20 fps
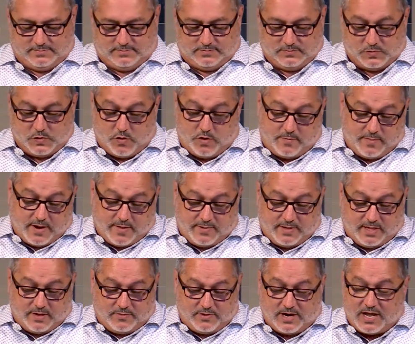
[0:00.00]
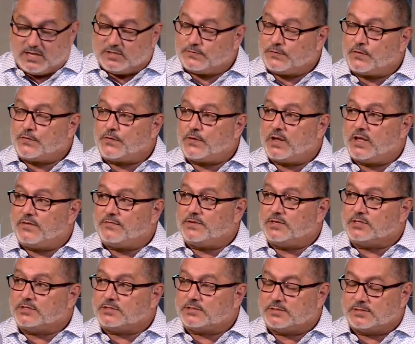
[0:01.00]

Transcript: Or maybe they would ask for forgiveness.